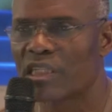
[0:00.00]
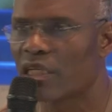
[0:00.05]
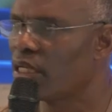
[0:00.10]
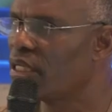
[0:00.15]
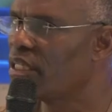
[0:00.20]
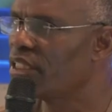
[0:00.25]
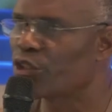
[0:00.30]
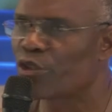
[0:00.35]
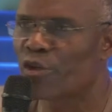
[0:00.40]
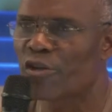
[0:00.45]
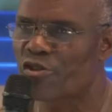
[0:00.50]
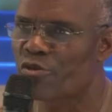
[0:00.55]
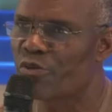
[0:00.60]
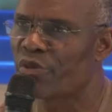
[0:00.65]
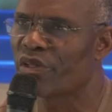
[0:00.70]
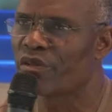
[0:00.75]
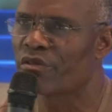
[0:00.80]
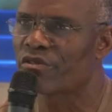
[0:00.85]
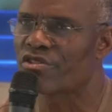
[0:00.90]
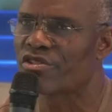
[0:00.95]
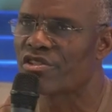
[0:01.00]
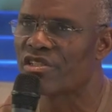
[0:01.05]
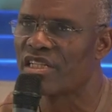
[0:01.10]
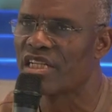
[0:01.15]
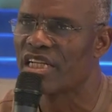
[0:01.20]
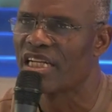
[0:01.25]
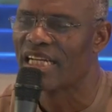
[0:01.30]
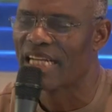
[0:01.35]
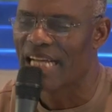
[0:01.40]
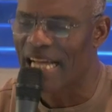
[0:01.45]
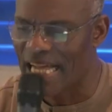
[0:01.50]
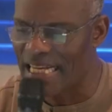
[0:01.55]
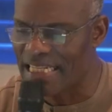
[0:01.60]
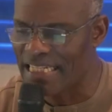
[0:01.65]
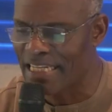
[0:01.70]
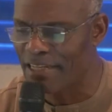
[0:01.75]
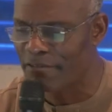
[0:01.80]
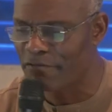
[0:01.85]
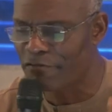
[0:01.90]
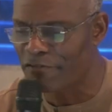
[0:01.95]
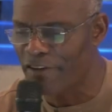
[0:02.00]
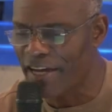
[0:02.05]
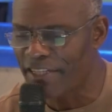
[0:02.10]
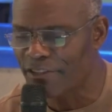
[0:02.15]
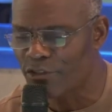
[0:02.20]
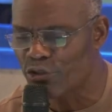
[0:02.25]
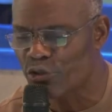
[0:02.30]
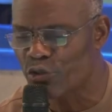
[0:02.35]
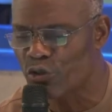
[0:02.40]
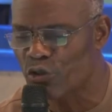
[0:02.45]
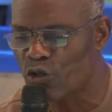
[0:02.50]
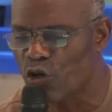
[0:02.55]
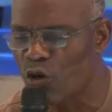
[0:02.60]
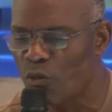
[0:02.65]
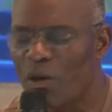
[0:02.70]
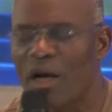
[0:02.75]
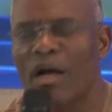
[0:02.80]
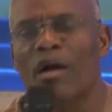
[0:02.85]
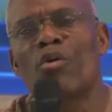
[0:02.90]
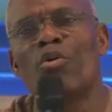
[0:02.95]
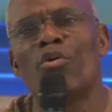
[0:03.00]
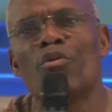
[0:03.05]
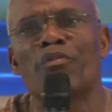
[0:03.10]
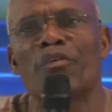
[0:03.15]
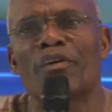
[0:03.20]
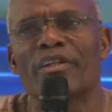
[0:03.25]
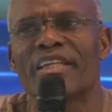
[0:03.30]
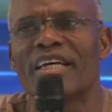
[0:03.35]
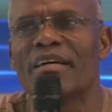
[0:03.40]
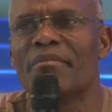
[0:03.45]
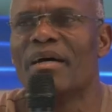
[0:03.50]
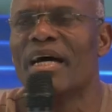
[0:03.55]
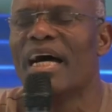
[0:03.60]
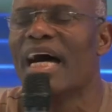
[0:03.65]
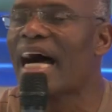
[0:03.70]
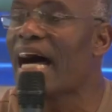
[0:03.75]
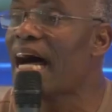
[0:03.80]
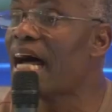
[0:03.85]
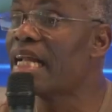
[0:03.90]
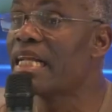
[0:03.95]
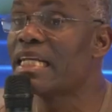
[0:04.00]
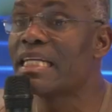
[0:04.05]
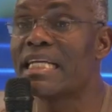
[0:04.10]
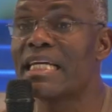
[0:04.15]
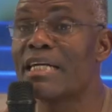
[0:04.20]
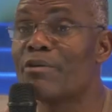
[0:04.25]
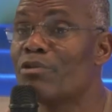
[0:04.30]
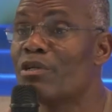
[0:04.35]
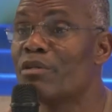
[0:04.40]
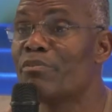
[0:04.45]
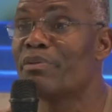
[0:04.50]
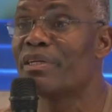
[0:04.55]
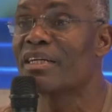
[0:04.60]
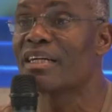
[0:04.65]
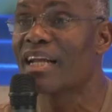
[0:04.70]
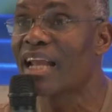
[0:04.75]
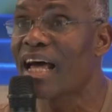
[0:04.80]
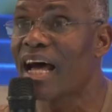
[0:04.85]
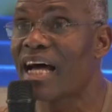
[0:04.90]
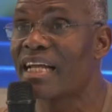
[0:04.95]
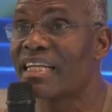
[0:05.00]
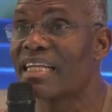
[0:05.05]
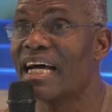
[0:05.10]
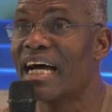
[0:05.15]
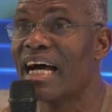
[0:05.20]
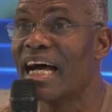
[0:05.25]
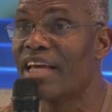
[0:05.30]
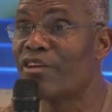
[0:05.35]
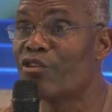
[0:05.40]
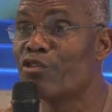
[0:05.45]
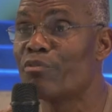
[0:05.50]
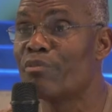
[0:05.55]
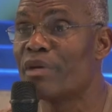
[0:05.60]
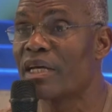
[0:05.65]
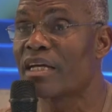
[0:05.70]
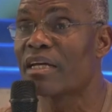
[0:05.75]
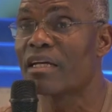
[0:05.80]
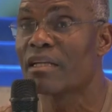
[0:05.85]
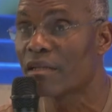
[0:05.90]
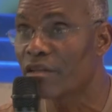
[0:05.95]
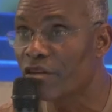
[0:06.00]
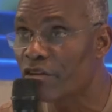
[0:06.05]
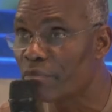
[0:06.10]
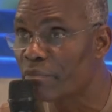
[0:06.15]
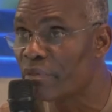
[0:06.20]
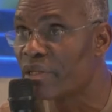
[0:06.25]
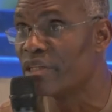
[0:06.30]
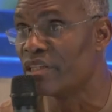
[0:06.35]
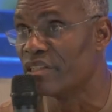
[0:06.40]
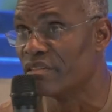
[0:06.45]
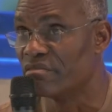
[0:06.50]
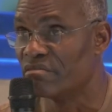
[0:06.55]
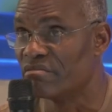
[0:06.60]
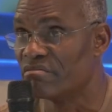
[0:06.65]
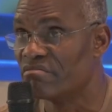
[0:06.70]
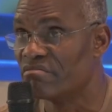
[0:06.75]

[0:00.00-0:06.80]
delicious meals. And they invite you to come and cook for them, and they will be glad, and you make a lot of money.